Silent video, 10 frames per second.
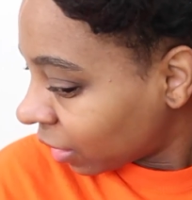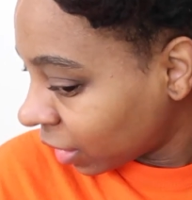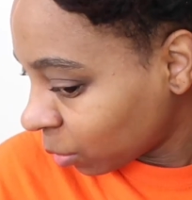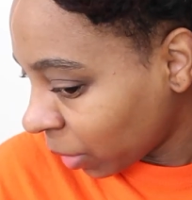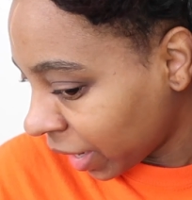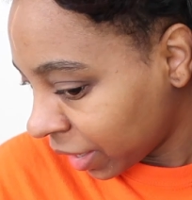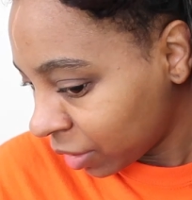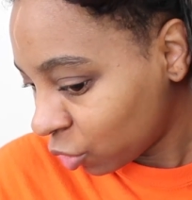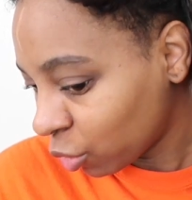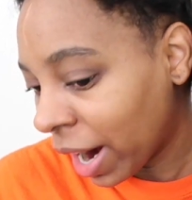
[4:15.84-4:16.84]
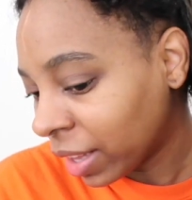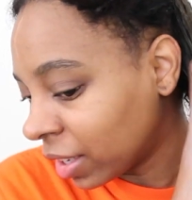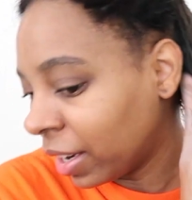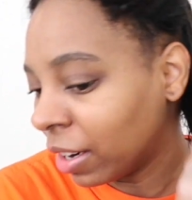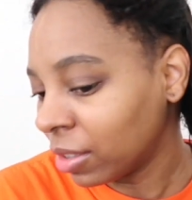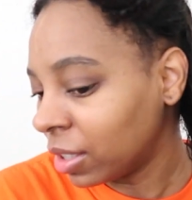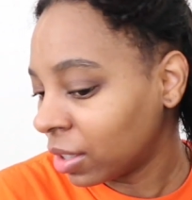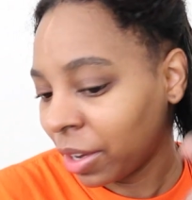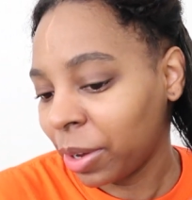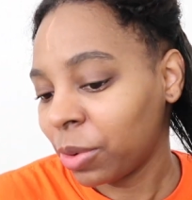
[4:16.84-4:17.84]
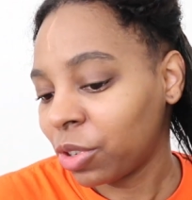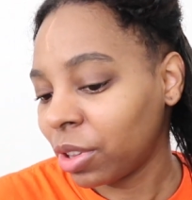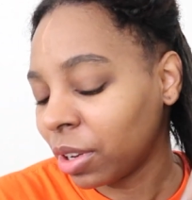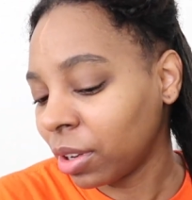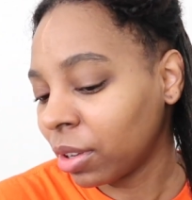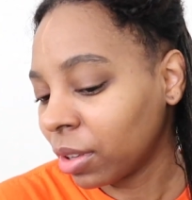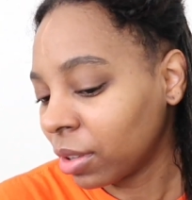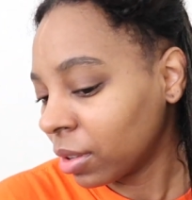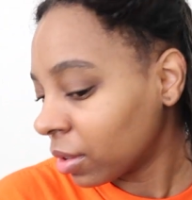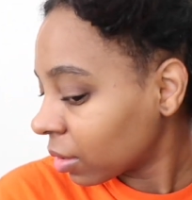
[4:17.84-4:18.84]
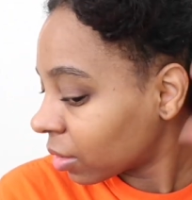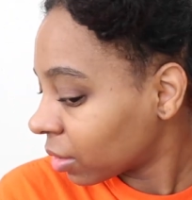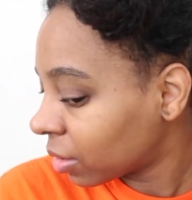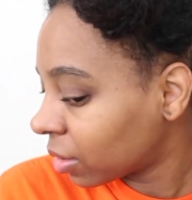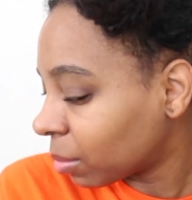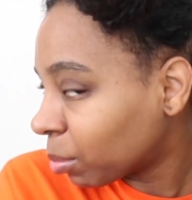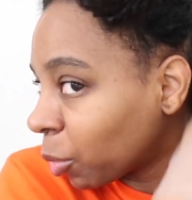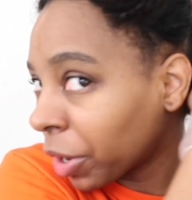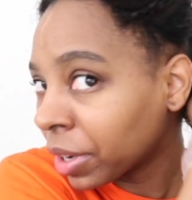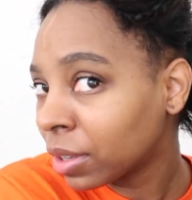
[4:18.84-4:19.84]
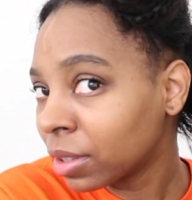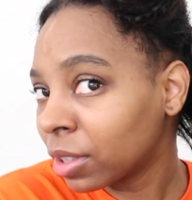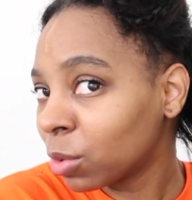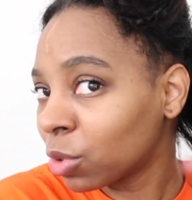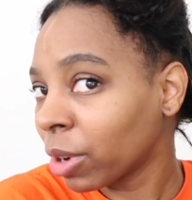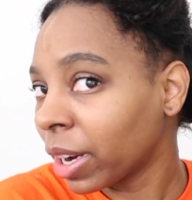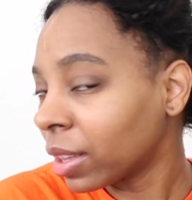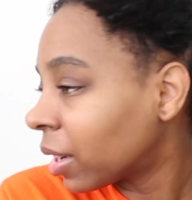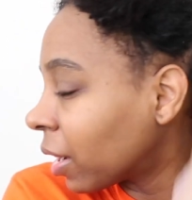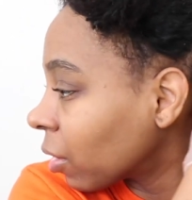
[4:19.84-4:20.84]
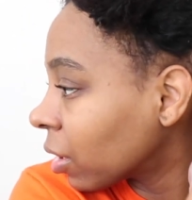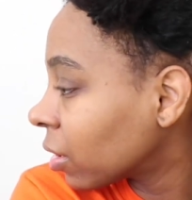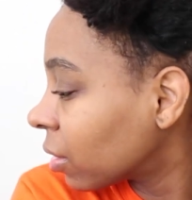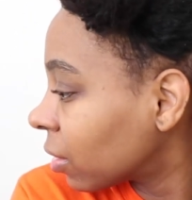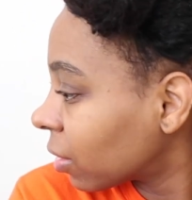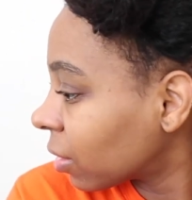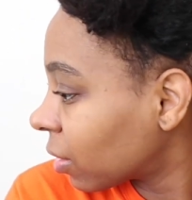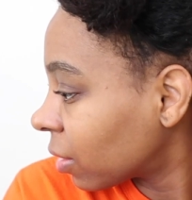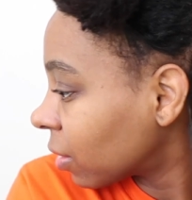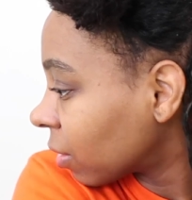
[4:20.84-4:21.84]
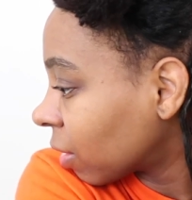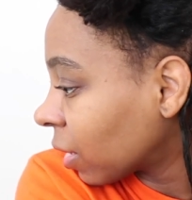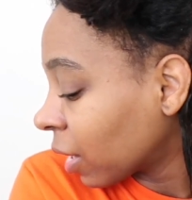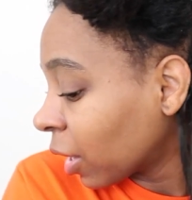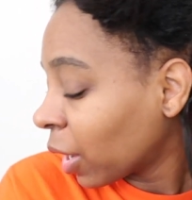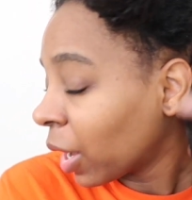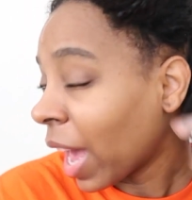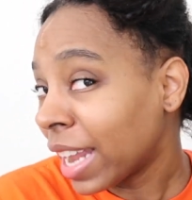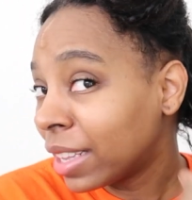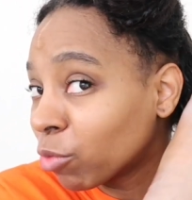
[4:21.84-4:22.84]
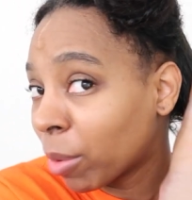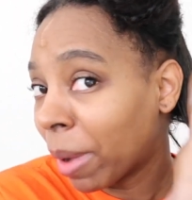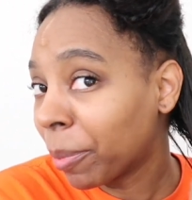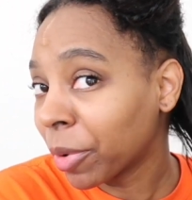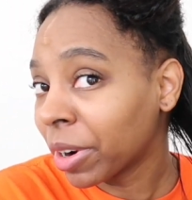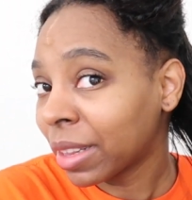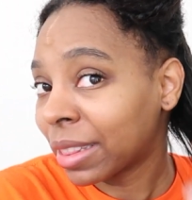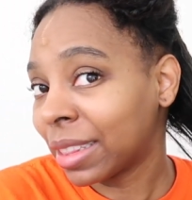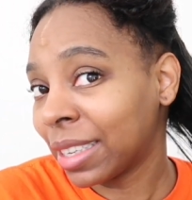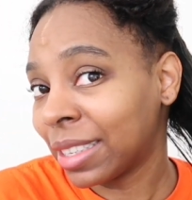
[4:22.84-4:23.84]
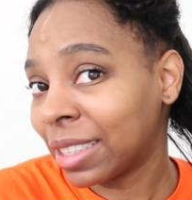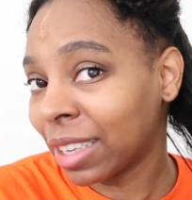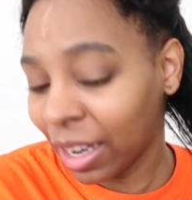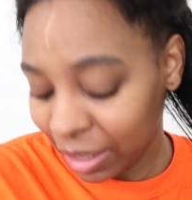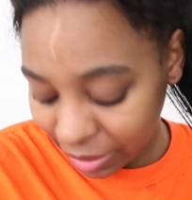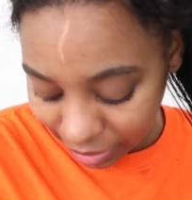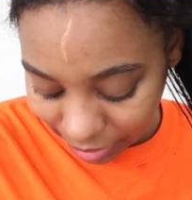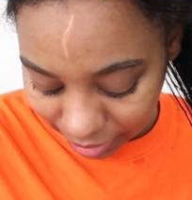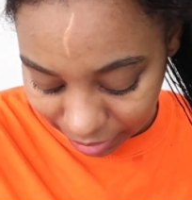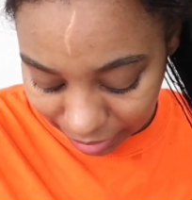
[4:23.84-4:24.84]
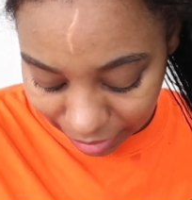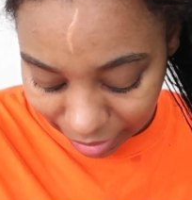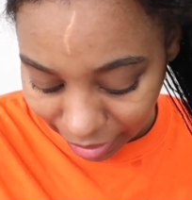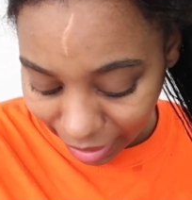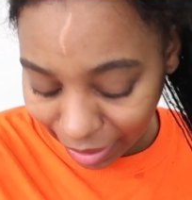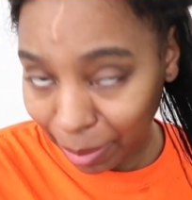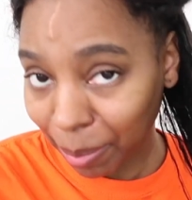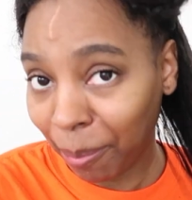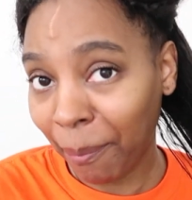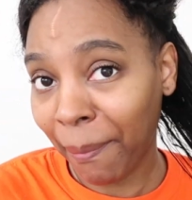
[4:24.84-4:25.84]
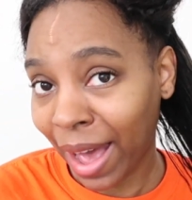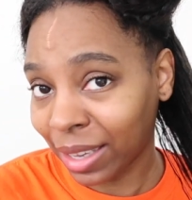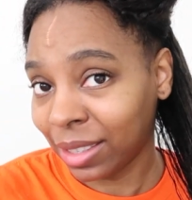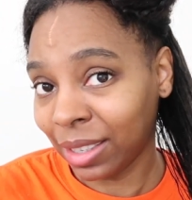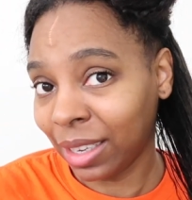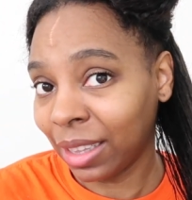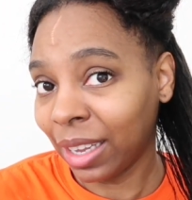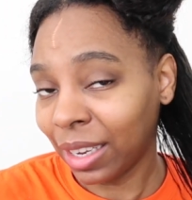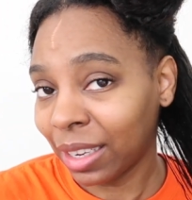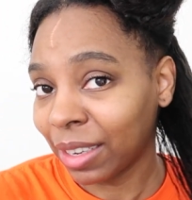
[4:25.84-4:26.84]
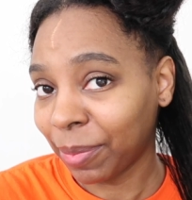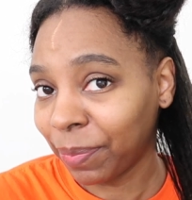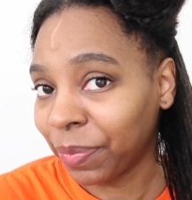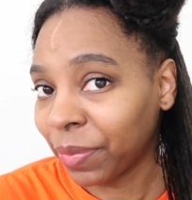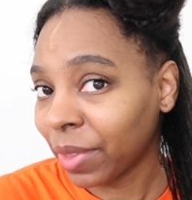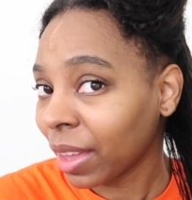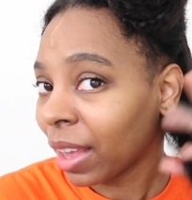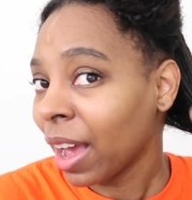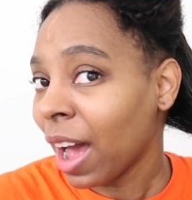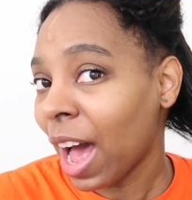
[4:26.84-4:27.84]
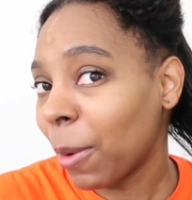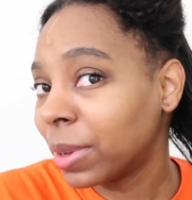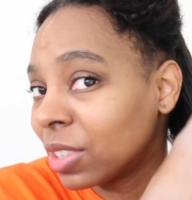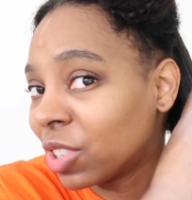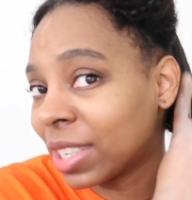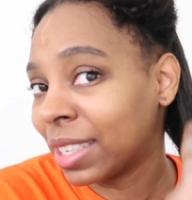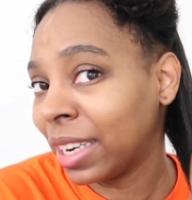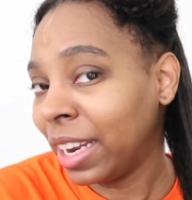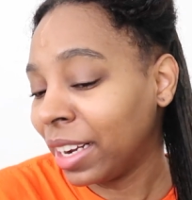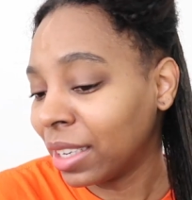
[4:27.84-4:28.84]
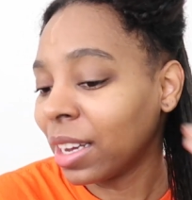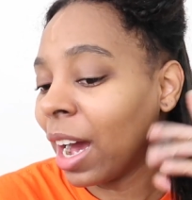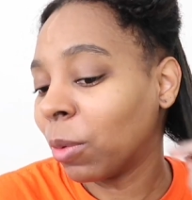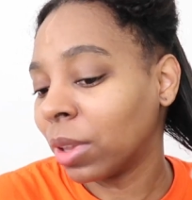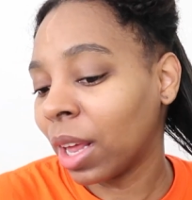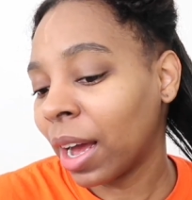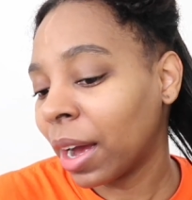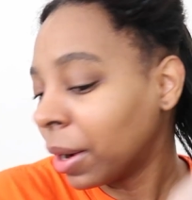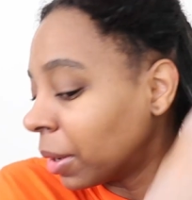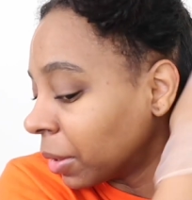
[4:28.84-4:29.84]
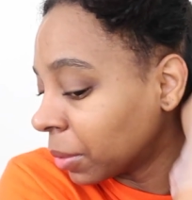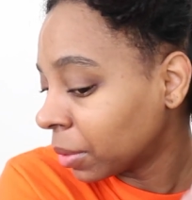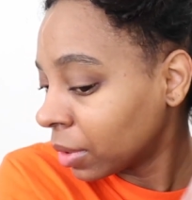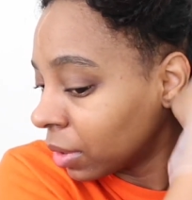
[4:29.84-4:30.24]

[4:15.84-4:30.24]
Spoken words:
That's why trial and error is a huge thing. It's important to do trial and error. And remember, this does get messy. Like, I would suggest laying a towel out,